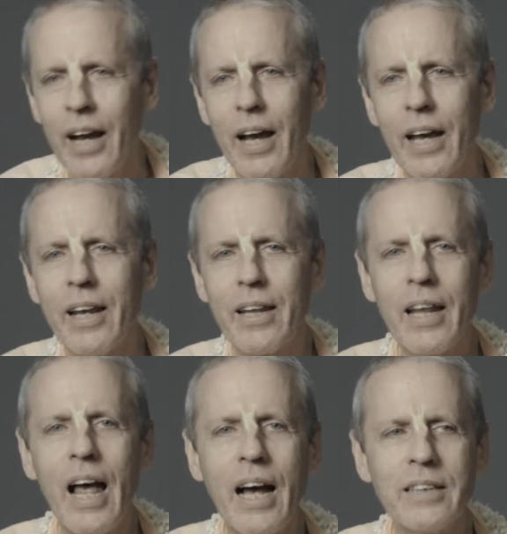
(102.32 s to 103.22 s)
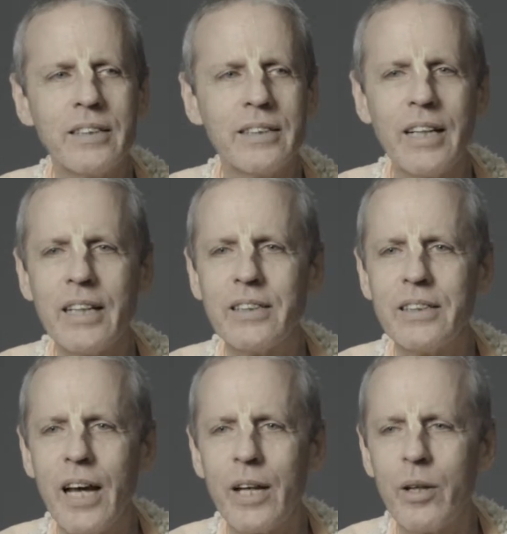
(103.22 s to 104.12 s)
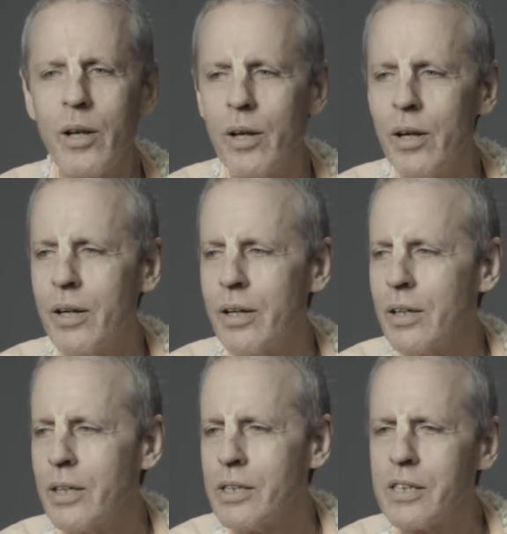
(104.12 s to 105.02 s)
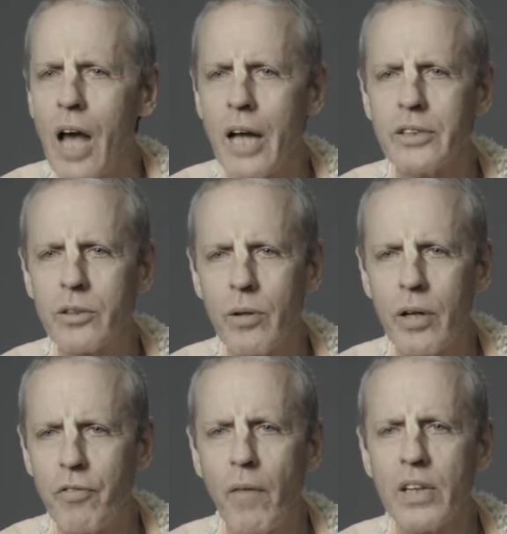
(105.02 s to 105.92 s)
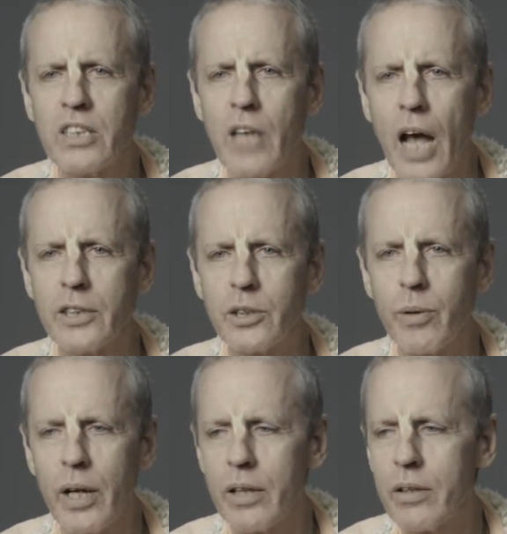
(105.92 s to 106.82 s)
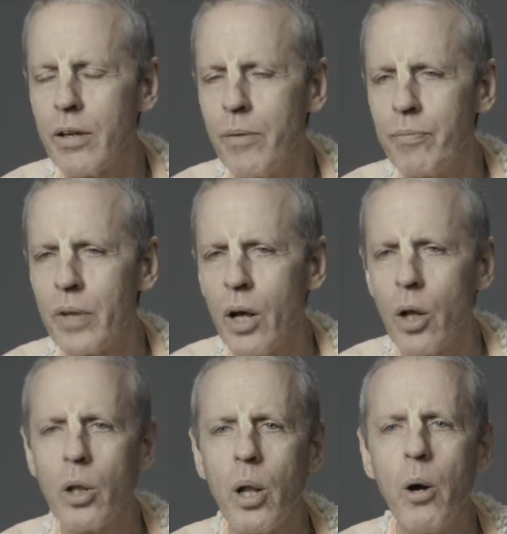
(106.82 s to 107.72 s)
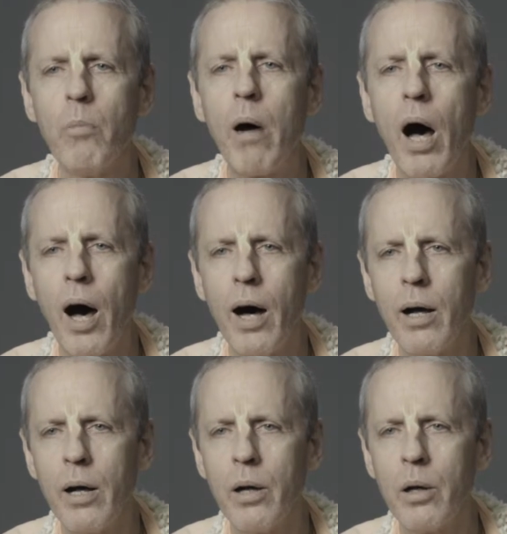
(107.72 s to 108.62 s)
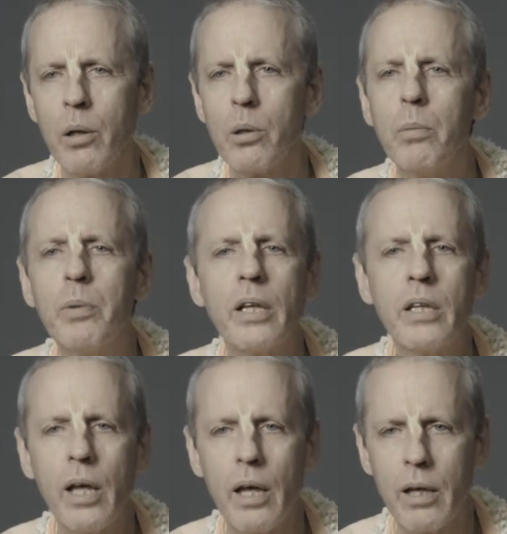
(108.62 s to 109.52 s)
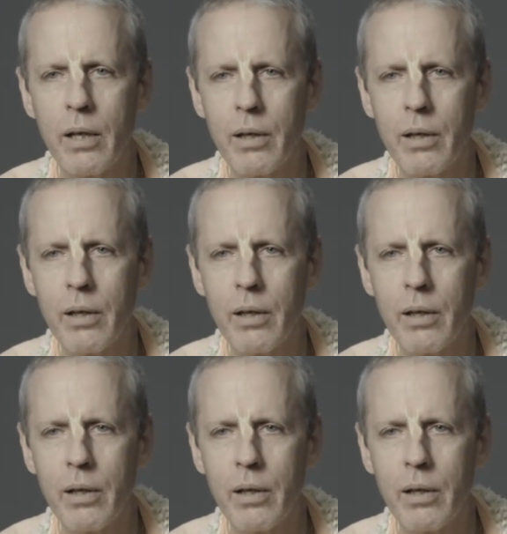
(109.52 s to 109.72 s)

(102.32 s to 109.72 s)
And at last it said, Sanskrit, from the Sanskrit, lobha, lubhyati,